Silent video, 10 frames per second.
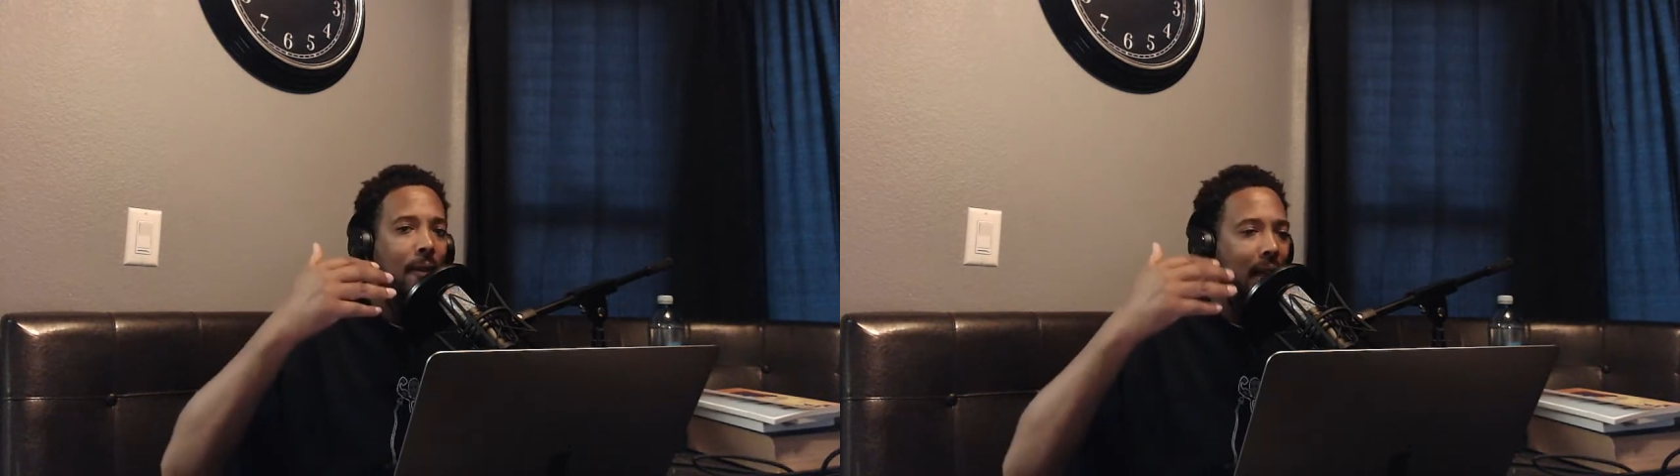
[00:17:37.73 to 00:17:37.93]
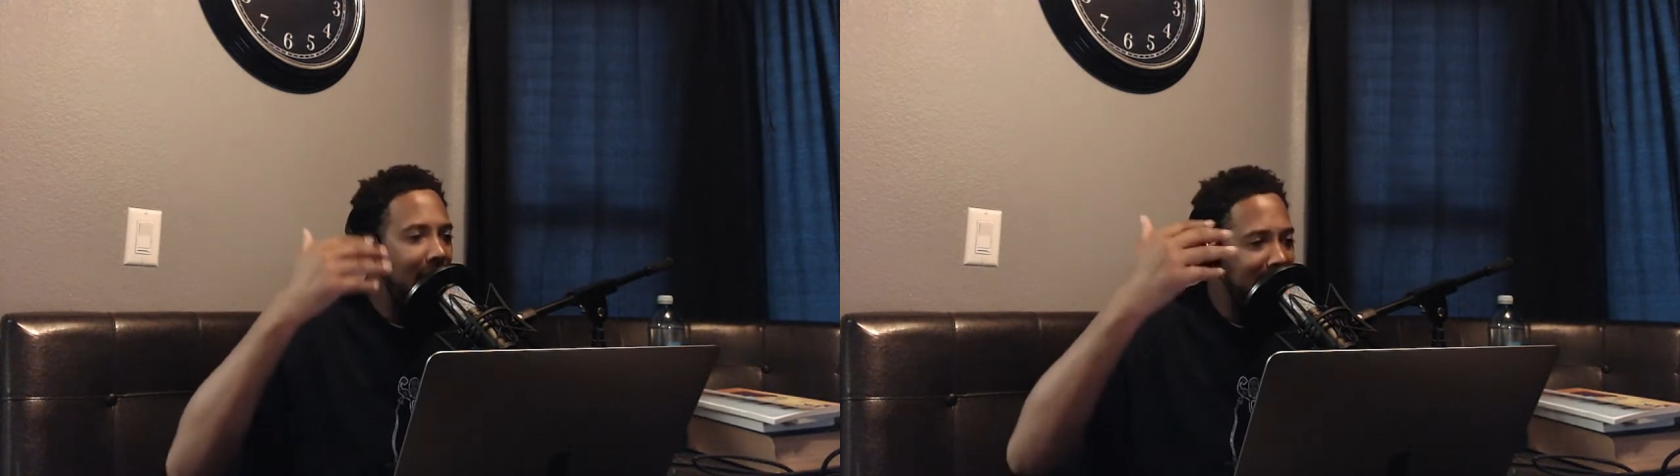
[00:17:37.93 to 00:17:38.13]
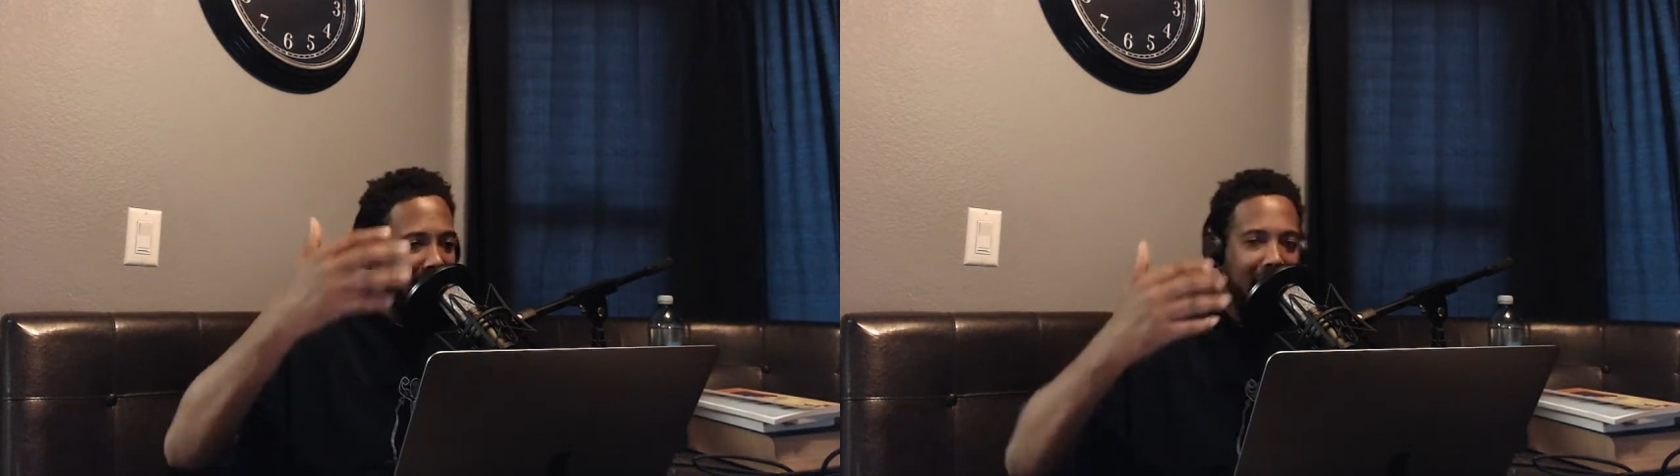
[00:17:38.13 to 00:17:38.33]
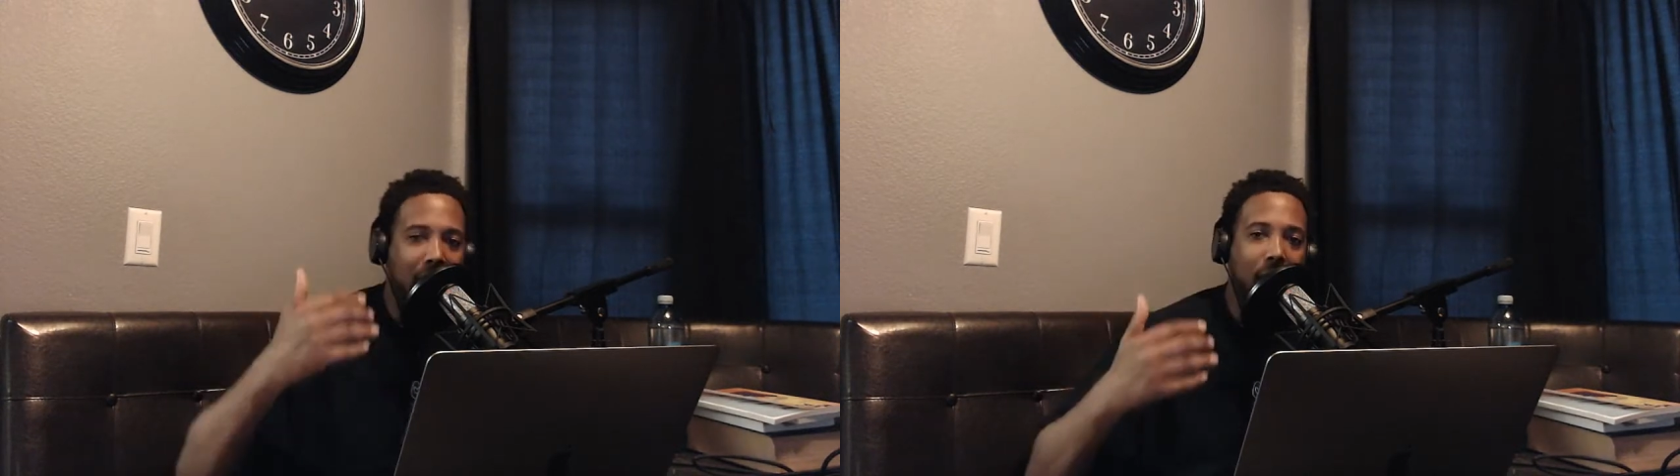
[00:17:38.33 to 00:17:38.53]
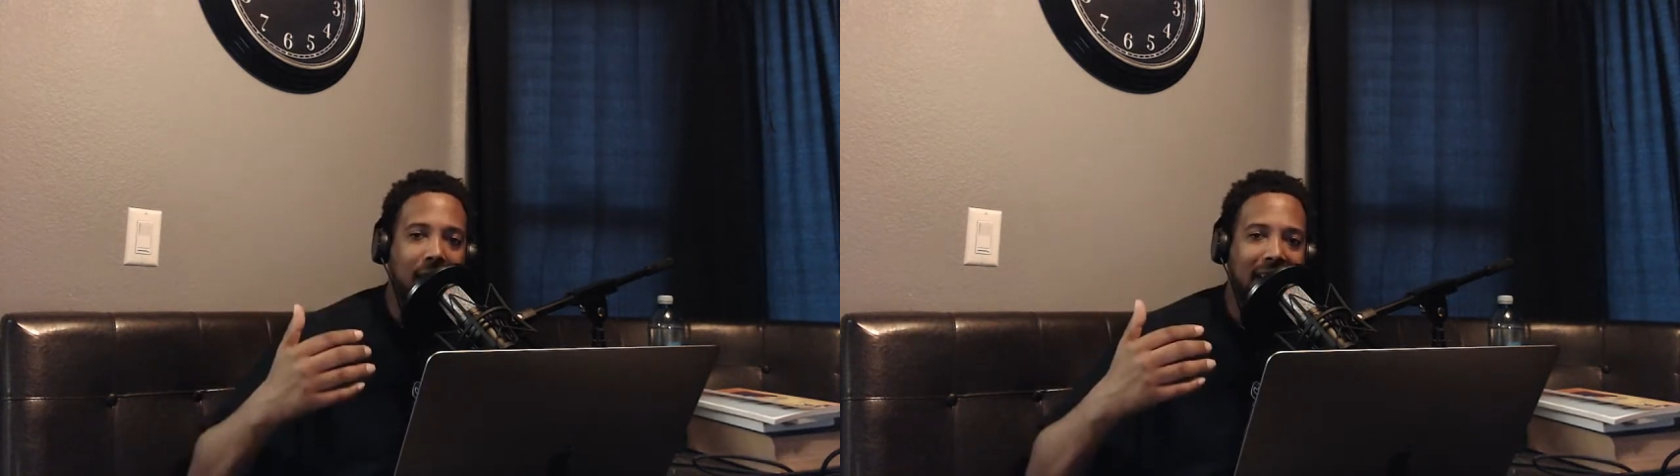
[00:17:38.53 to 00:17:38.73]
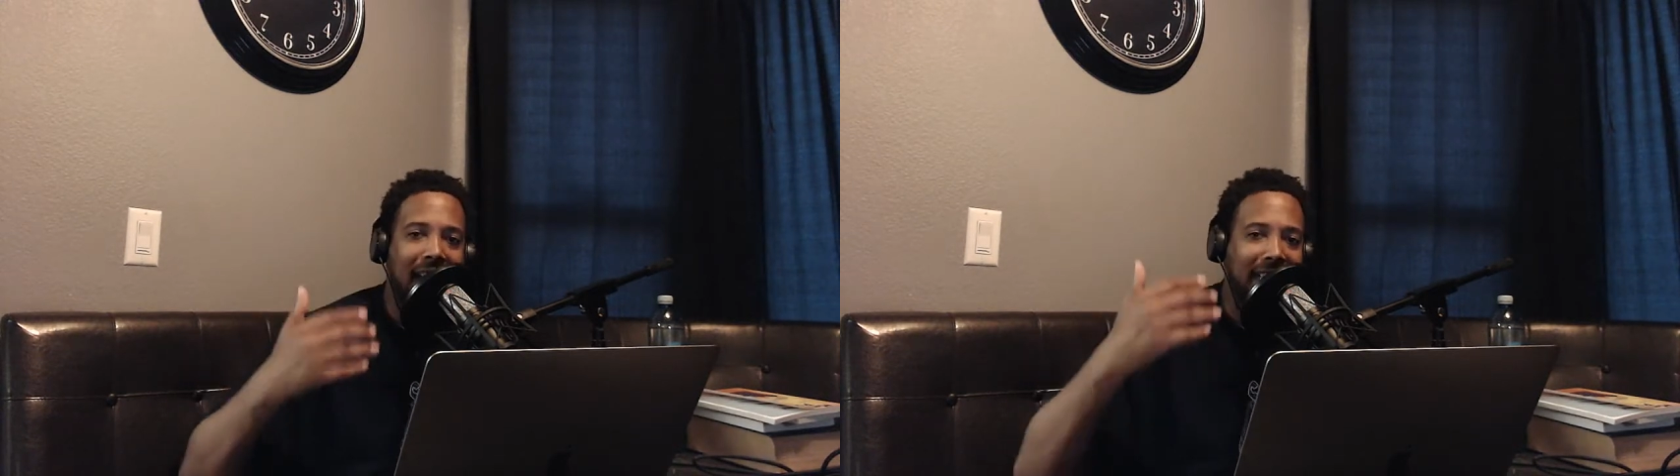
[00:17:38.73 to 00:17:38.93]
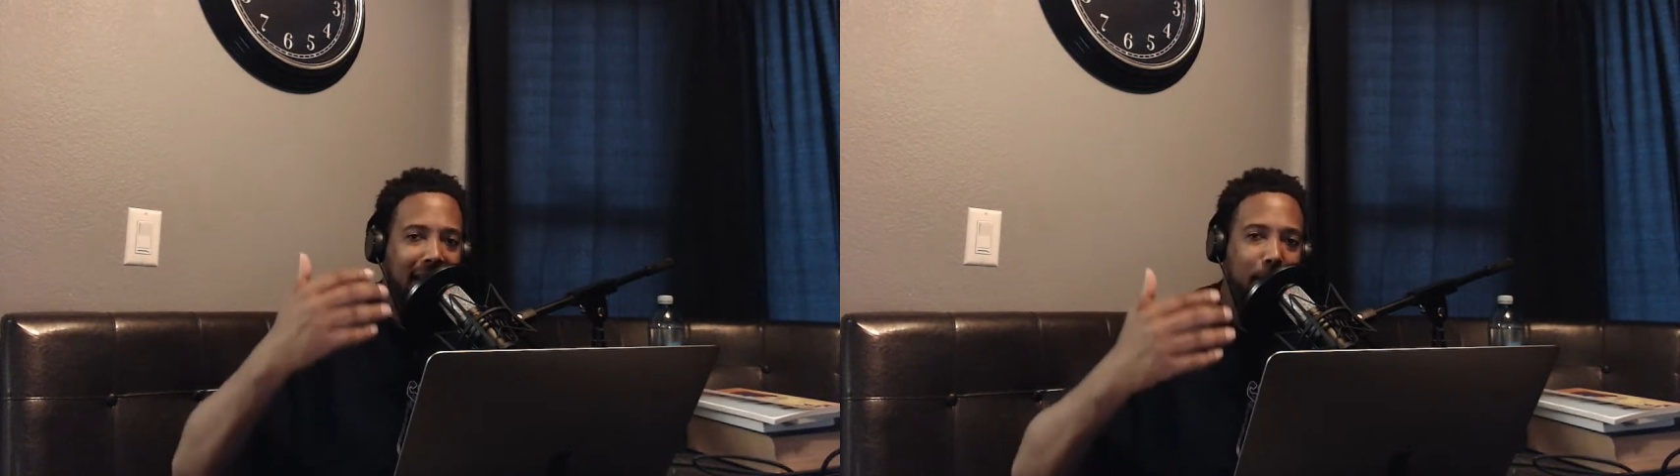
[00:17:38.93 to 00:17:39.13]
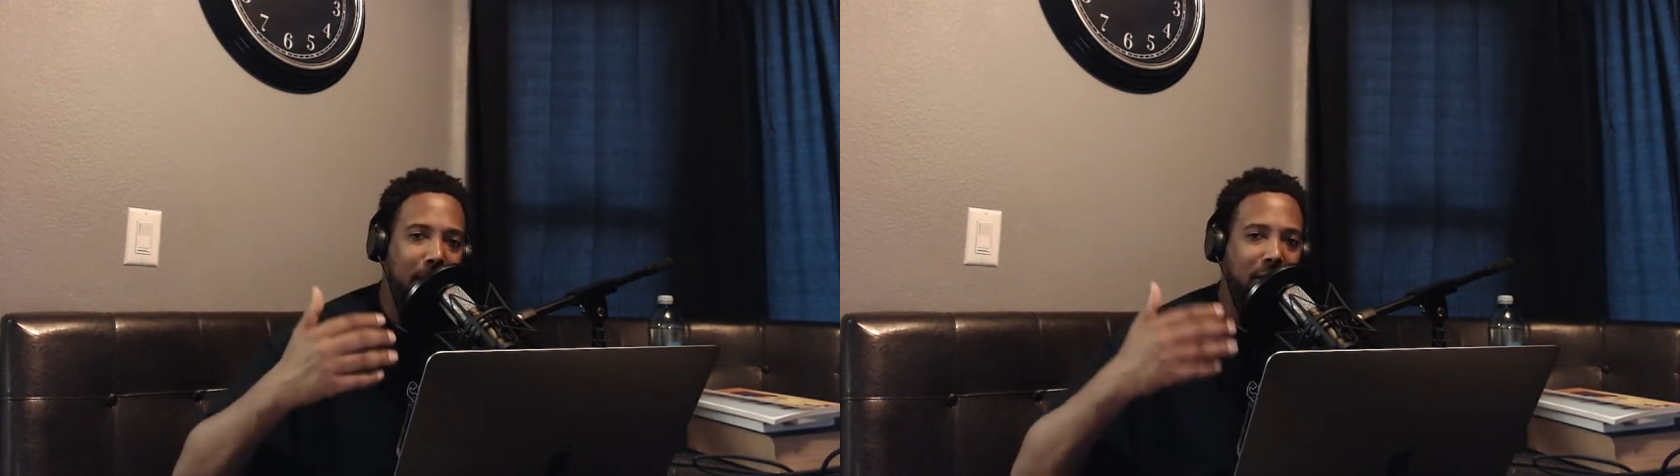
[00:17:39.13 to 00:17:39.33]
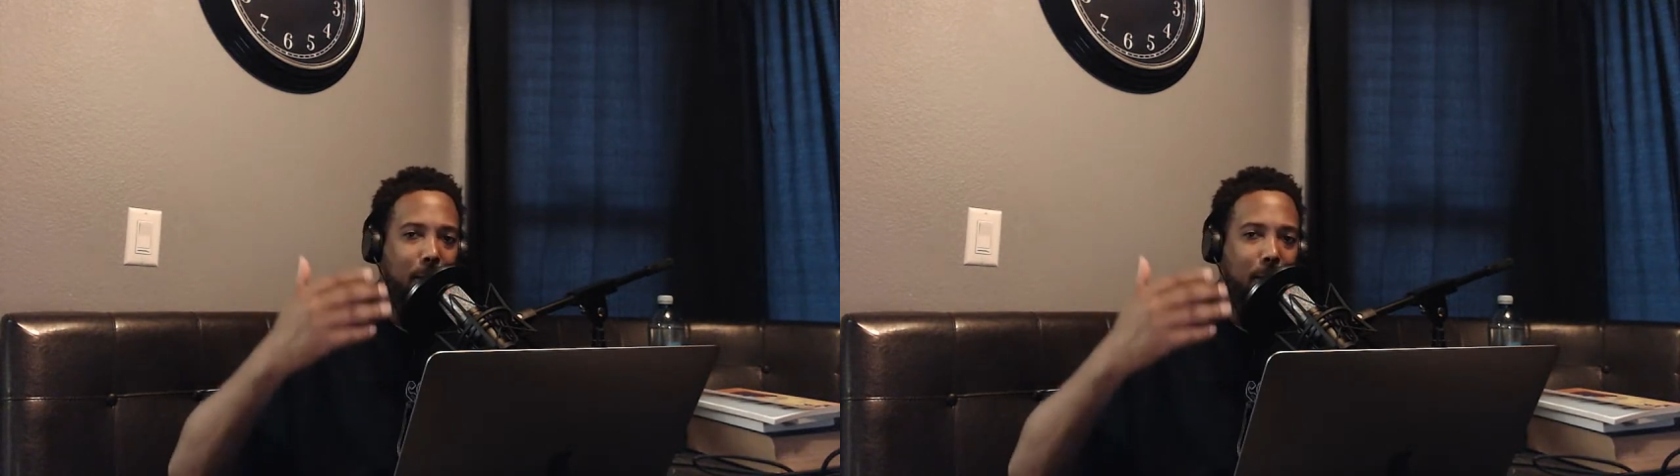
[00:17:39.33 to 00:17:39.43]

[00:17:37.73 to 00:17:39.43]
isn't that crazy? Ain't that a bitch